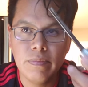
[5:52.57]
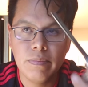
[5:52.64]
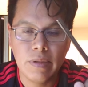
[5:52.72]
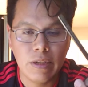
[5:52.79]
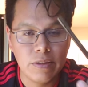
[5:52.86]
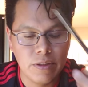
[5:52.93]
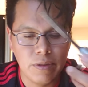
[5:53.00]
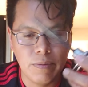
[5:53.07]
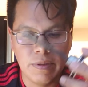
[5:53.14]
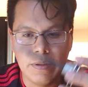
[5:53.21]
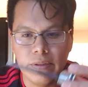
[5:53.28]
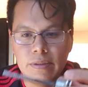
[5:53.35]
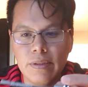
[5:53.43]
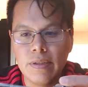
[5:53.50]
I'll tell you one
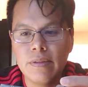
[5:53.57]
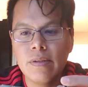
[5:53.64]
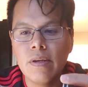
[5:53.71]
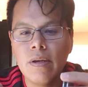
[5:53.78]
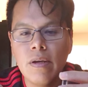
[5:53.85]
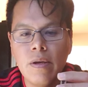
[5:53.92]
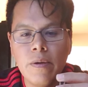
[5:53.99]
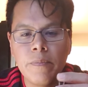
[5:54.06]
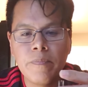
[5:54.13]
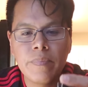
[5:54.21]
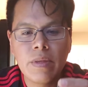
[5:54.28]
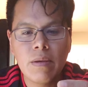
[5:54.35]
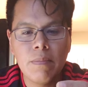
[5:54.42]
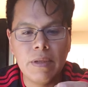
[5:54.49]
of these days.
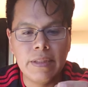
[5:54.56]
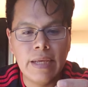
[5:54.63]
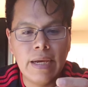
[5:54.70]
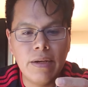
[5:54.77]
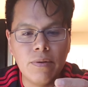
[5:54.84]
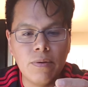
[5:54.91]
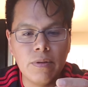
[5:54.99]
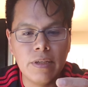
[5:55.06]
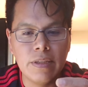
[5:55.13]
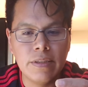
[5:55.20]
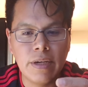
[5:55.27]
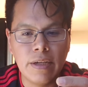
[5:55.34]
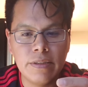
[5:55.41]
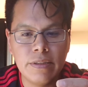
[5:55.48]
But that old
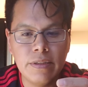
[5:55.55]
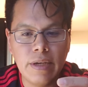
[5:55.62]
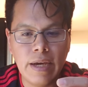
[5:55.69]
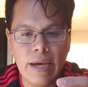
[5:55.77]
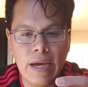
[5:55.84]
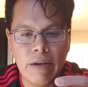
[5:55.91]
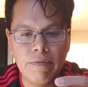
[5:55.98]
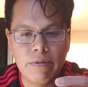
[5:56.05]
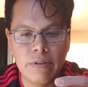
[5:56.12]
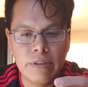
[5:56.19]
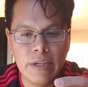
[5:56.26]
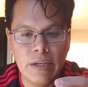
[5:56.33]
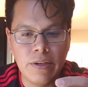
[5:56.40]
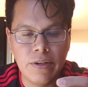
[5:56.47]
Hitachi I had for
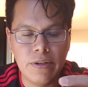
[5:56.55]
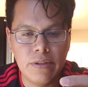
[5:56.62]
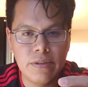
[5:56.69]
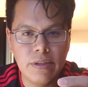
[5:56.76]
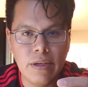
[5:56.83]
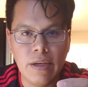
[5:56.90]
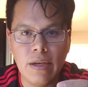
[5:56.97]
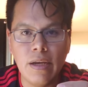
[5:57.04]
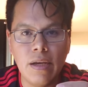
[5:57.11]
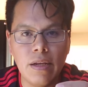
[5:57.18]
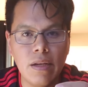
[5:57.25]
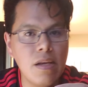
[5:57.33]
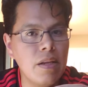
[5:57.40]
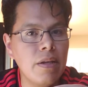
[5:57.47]
10 years
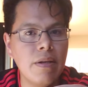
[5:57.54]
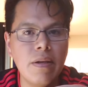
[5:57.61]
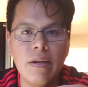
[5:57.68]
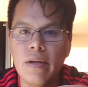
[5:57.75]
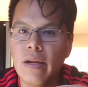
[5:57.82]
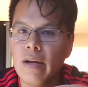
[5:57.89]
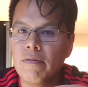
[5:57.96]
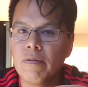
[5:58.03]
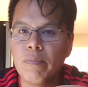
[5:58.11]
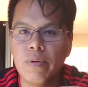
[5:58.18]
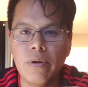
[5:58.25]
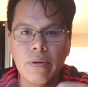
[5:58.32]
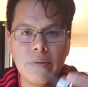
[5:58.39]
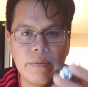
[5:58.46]
and never
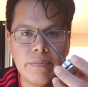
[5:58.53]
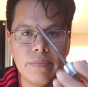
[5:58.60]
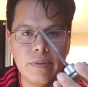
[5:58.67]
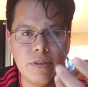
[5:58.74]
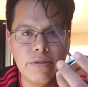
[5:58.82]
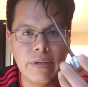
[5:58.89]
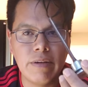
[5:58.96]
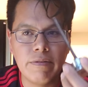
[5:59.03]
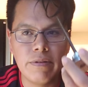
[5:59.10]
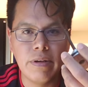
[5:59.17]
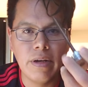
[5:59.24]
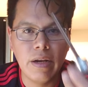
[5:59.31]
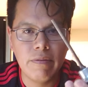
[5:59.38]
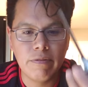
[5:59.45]
broke. The driver
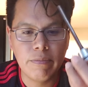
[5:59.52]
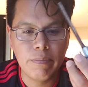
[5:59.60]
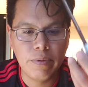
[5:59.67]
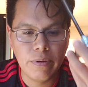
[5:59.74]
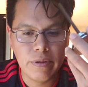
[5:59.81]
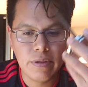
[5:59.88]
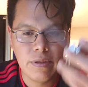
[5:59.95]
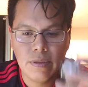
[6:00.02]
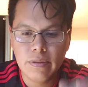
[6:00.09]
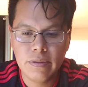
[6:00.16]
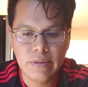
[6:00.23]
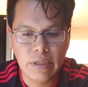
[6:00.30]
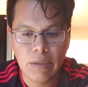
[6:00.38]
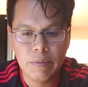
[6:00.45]
never broke.
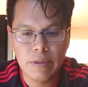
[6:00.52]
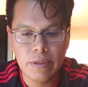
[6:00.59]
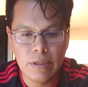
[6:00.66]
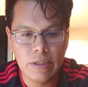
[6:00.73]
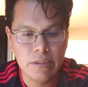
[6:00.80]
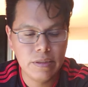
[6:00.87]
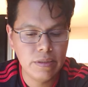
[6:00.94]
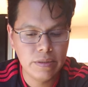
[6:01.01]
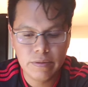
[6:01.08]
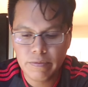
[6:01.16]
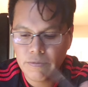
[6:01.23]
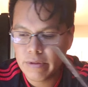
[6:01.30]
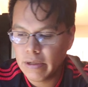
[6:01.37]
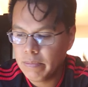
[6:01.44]
Same conditions,
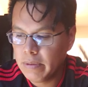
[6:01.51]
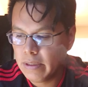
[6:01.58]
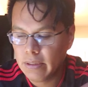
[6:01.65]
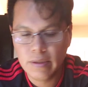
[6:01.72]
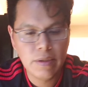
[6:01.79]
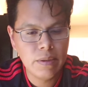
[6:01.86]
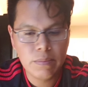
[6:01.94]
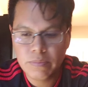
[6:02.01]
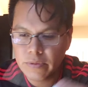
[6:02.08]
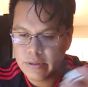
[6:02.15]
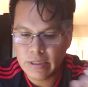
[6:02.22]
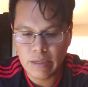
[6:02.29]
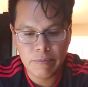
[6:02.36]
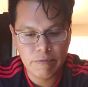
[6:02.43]
framing,
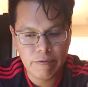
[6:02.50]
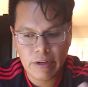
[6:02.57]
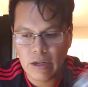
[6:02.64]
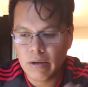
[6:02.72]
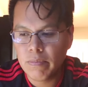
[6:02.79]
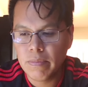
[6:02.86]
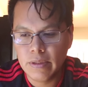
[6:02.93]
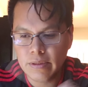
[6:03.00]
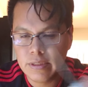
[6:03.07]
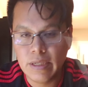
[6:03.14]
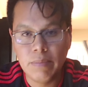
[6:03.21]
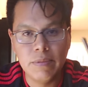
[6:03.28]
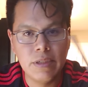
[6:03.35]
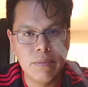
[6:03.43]
same environment,
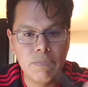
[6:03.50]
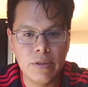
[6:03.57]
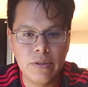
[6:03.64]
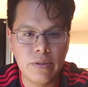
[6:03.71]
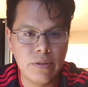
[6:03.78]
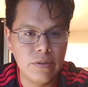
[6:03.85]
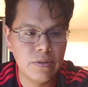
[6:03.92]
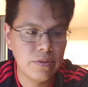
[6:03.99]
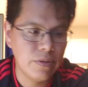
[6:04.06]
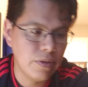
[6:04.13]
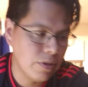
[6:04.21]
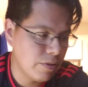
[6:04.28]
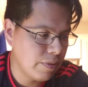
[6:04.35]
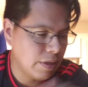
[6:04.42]
same temperatures,
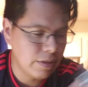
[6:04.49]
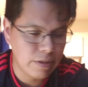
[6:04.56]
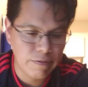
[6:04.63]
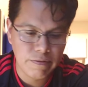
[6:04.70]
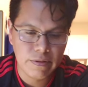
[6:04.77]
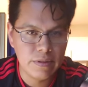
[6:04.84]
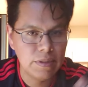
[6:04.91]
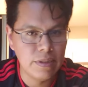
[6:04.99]
all throughout different